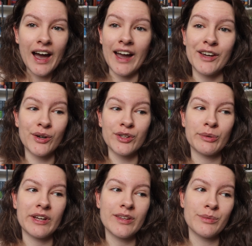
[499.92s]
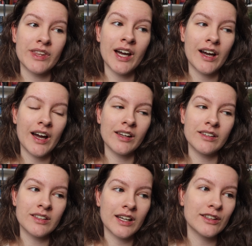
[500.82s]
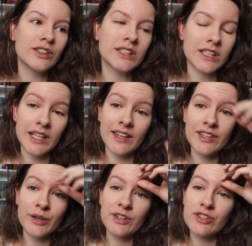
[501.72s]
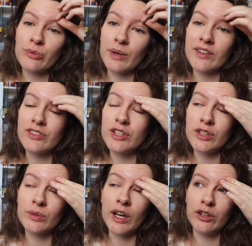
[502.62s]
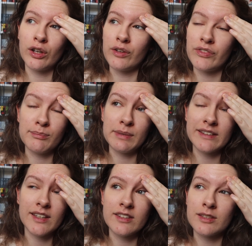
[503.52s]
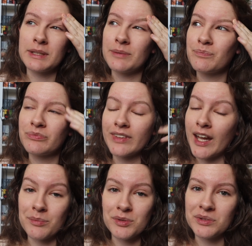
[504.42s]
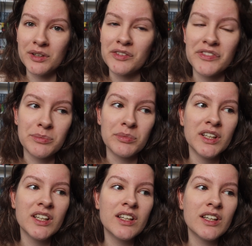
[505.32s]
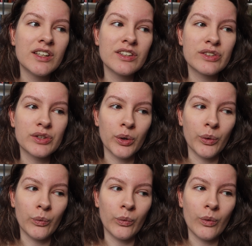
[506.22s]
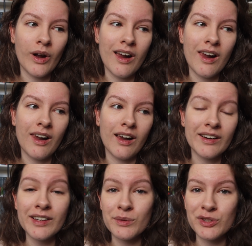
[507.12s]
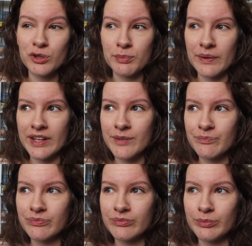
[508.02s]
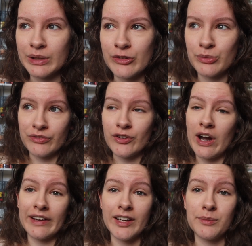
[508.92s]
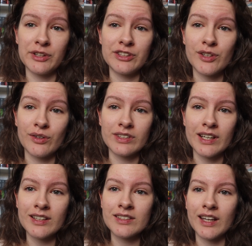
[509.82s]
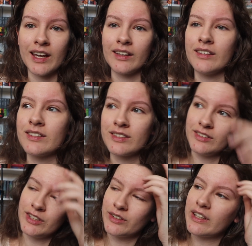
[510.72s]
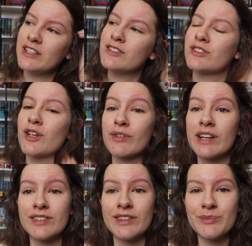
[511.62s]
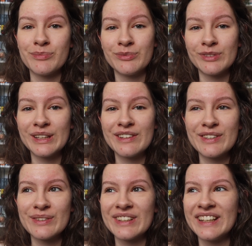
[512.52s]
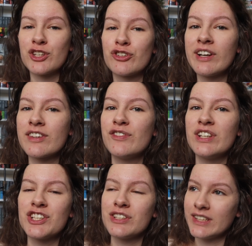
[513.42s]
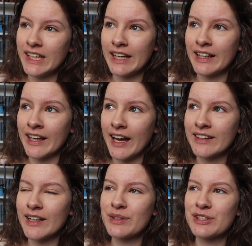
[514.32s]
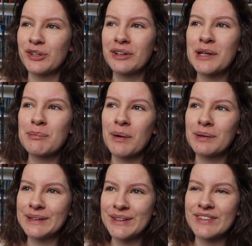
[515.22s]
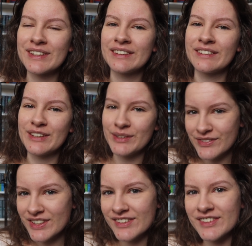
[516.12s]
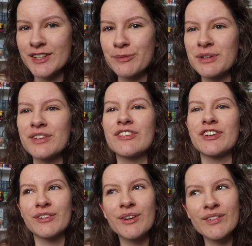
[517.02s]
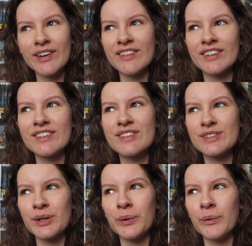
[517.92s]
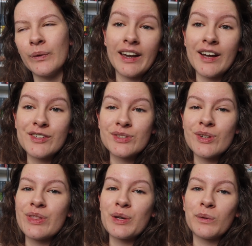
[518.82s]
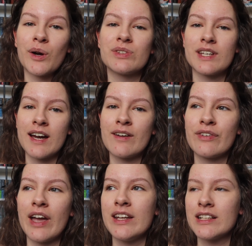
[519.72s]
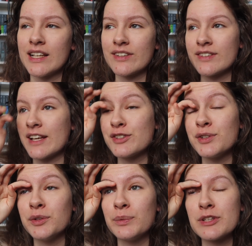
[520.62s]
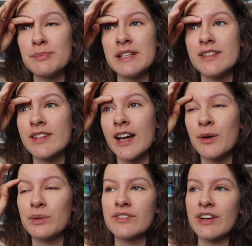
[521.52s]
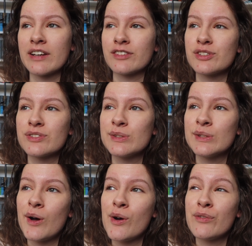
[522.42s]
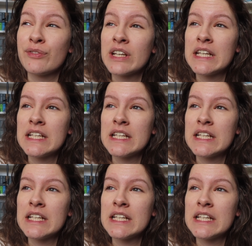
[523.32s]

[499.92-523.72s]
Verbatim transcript: I can't do anything with that. And I looked at the essay questions we have to do and none of them make sense to me. Absolutely none of them. So I don't know what to do about that, because we've not had anybody to contact and, you know, I need to start writing them really soon. The strikes are finishing today and now they're talking about closing the universities because of the coronavirus, so I just don't think we're going to have any classes at all, which means that I will have had a total of